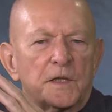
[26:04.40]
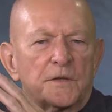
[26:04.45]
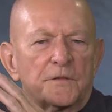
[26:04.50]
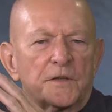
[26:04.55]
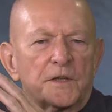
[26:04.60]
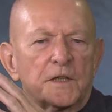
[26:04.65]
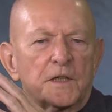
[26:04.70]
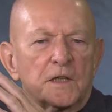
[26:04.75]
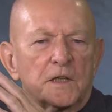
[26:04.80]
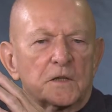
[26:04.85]

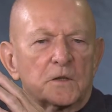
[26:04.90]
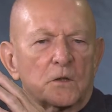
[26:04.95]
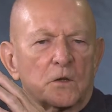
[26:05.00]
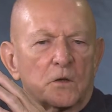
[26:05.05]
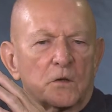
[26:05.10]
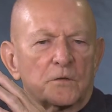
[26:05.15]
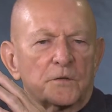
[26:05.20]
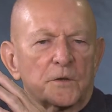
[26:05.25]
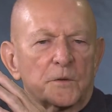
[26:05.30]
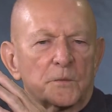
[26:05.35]
ever get
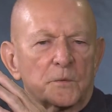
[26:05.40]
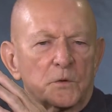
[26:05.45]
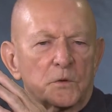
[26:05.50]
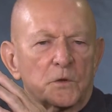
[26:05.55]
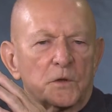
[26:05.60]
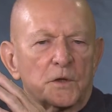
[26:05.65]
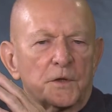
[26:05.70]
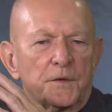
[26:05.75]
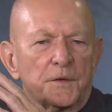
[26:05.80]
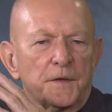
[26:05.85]

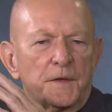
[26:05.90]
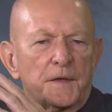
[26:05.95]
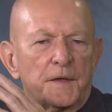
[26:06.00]
overruled